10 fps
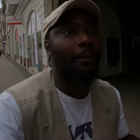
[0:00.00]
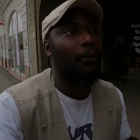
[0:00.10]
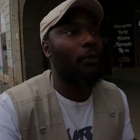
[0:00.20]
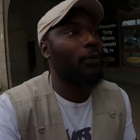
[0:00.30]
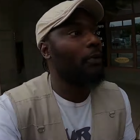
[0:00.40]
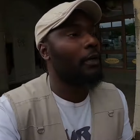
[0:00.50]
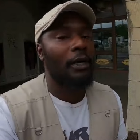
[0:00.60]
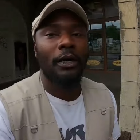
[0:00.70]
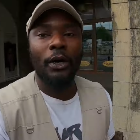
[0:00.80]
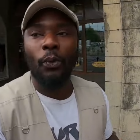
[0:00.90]
people
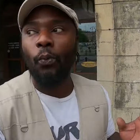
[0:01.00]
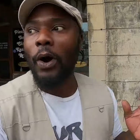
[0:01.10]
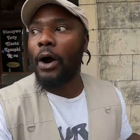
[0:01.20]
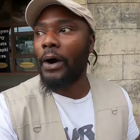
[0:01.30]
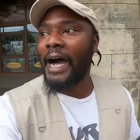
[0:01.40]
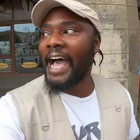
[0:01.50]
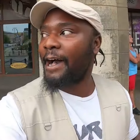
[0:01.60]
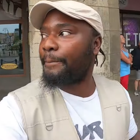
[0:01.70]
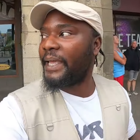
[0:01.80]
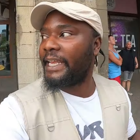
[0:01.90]
while
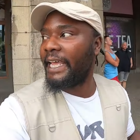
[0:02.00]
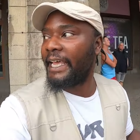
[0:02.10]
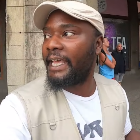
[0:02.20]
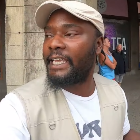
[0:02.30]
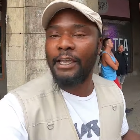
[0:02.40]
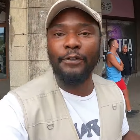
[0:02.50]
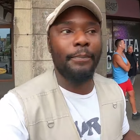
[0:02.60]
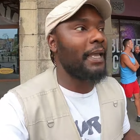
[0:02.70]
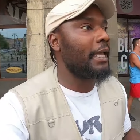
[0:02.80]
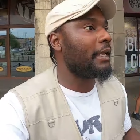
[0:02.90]
I have been here,
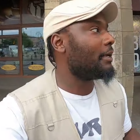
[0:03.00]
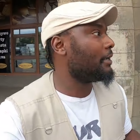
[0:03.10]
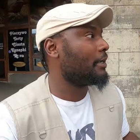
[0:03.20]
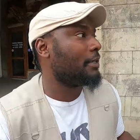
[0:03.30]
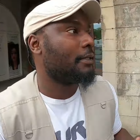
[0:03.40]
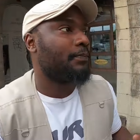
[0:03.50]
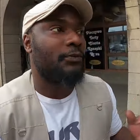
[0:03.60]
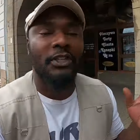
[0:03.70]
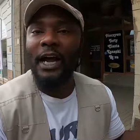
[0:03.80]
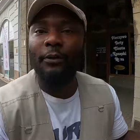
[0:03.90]
giving me
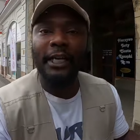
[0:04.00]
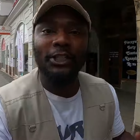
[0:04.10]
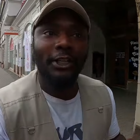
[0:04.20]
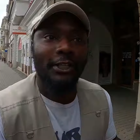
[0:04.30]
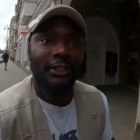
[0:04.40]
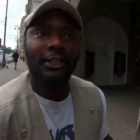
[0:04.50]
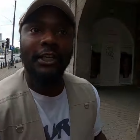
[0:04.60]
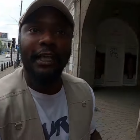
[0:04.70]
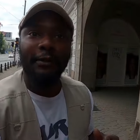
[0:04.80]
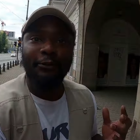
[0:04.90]

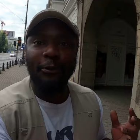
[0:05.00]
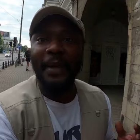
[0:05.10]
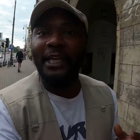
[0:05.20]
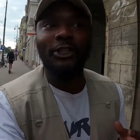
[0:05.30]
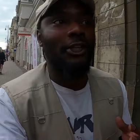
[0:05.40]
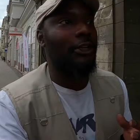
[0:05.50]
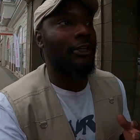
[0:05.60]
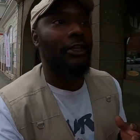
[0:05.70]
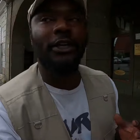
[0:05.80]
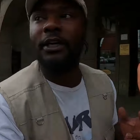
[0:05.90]
directions and
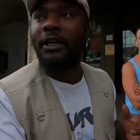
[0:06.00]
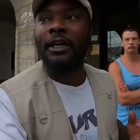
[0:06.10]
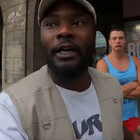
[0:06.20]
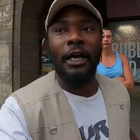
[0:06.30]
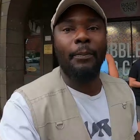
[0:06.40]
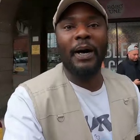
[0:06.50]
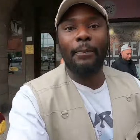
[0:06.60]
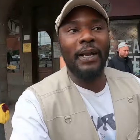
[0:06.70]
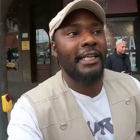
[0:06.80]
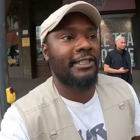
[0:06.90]
information
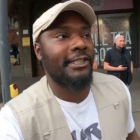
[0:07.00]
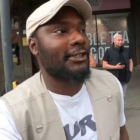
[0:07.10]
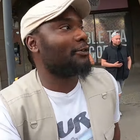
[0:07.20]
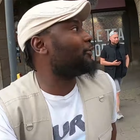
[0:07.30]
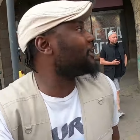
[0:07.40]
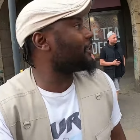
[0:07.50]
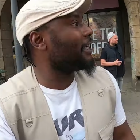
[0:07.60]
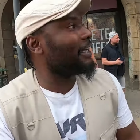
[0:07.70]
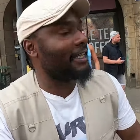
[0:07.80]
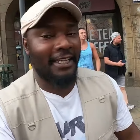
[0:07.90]
about places to
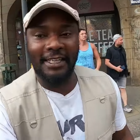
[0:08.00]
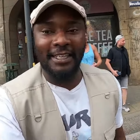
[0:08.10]
visit.